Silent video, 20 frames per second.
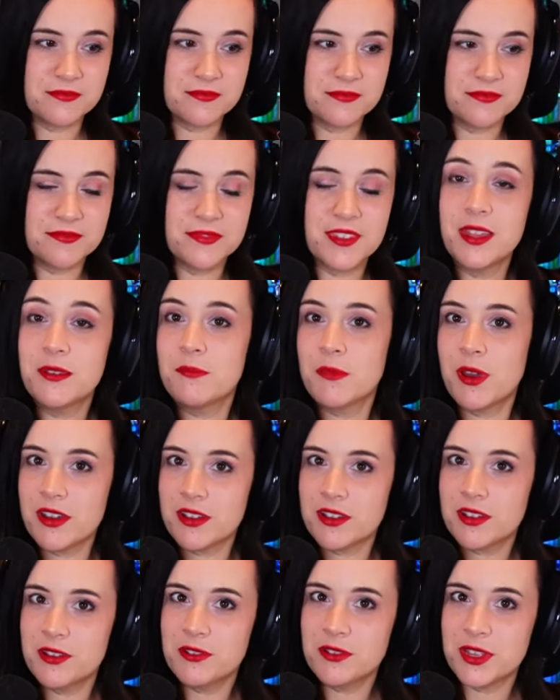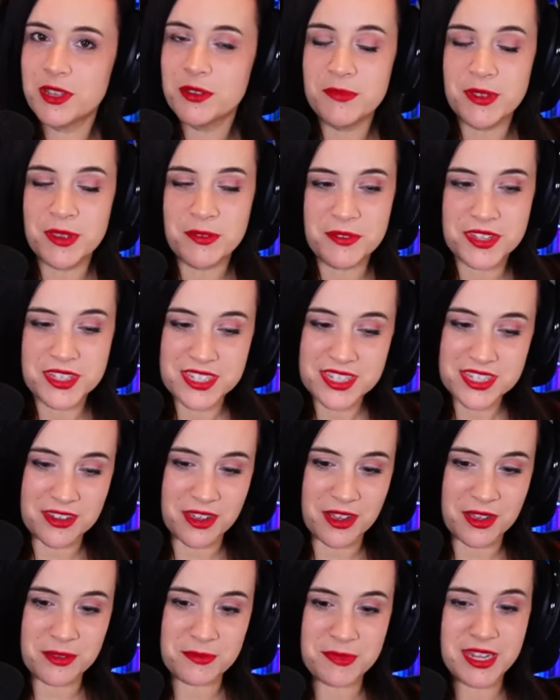And Mako can be with
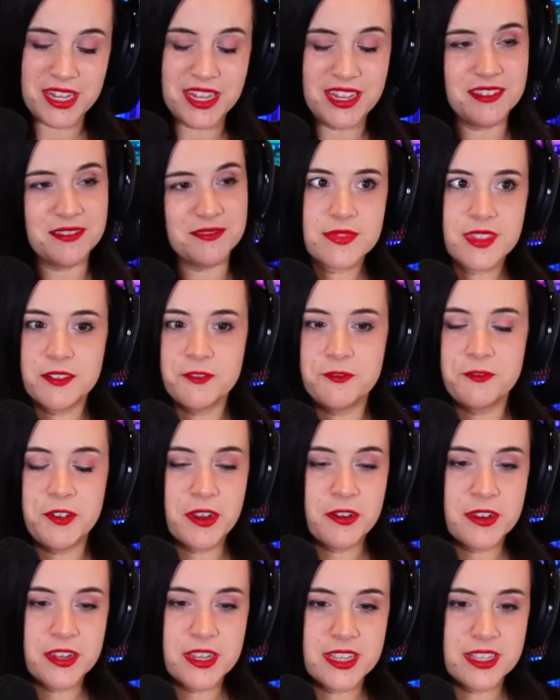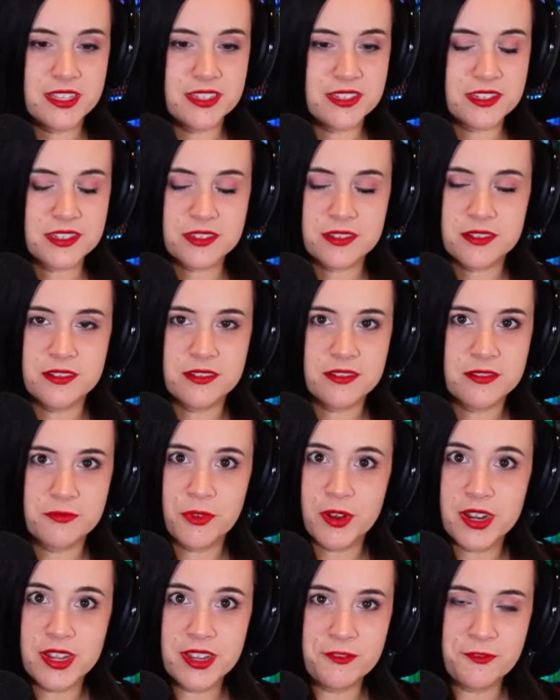Asami. Varric is
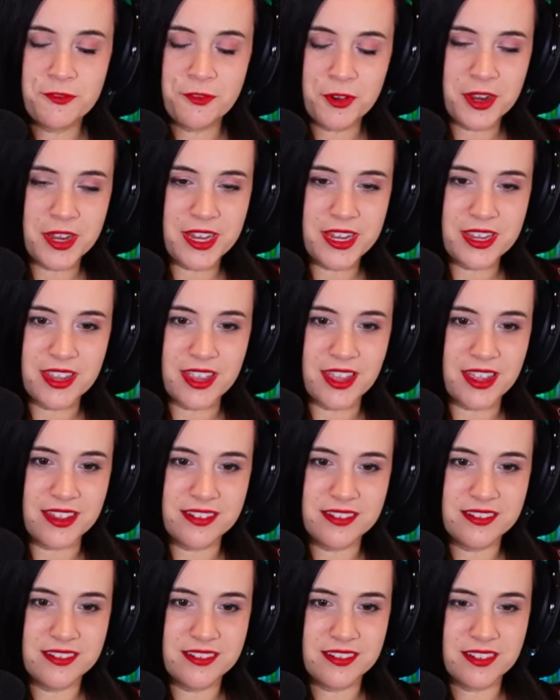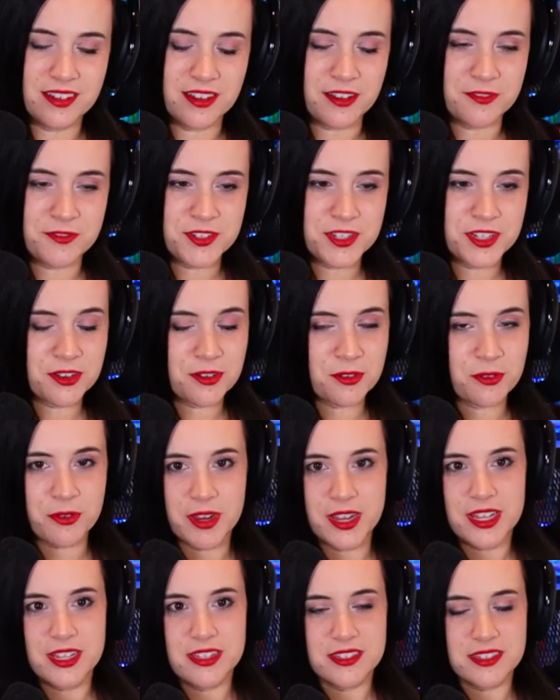running free again, off to
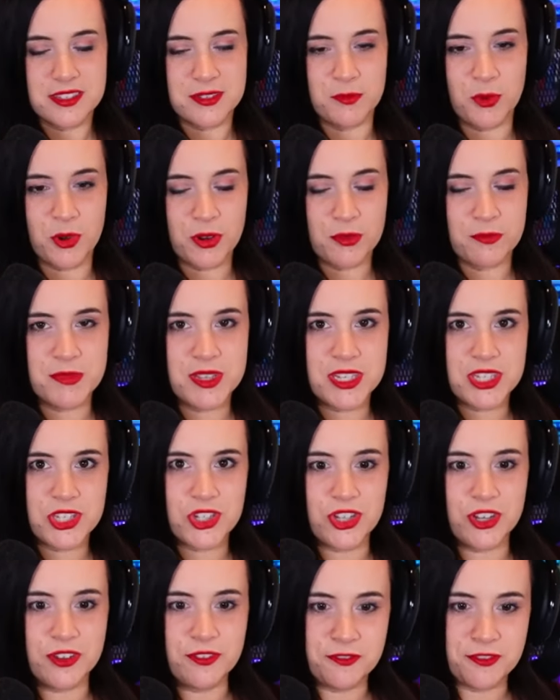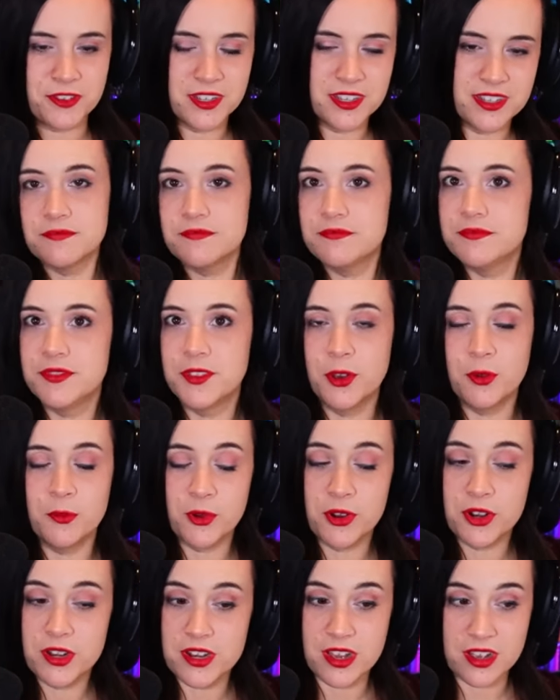create some more mischief. No more
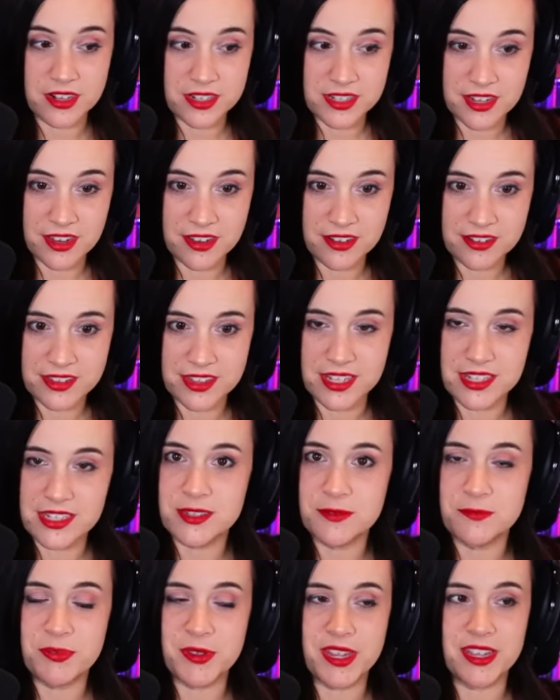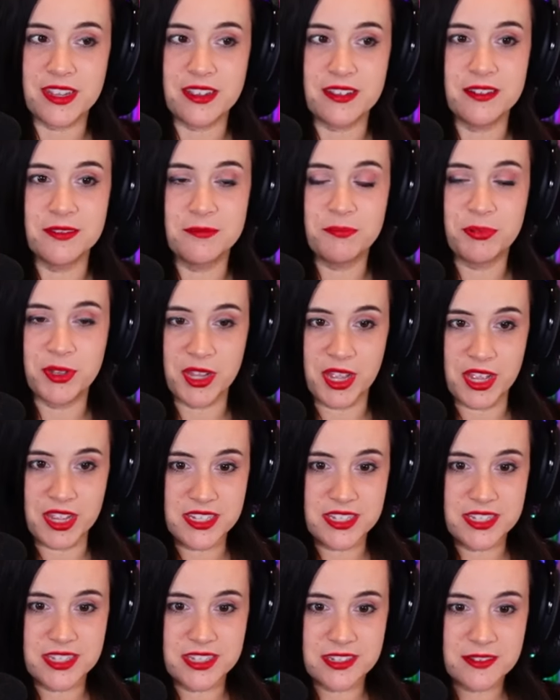Nuktuk, that's a big
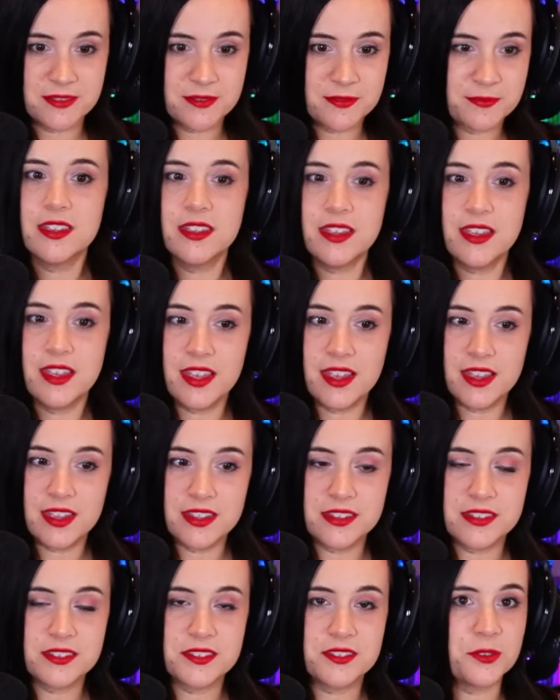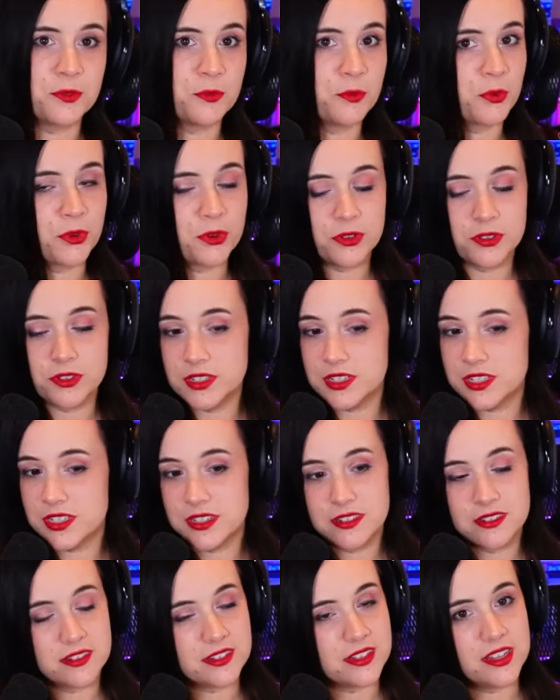plus. And the world
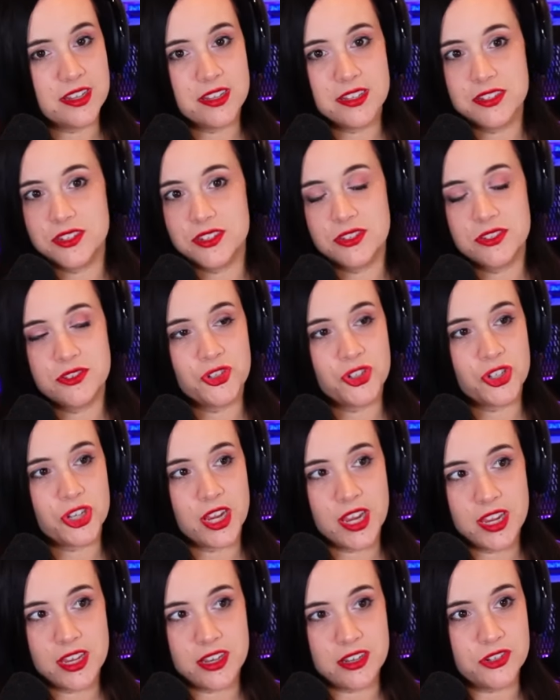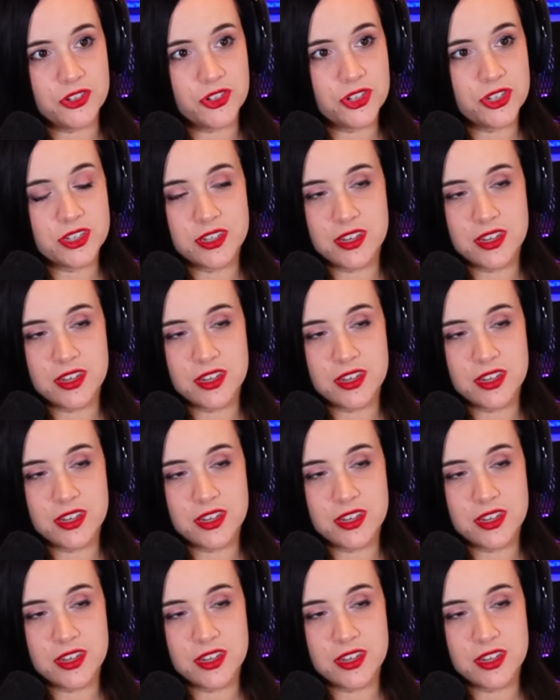is changed.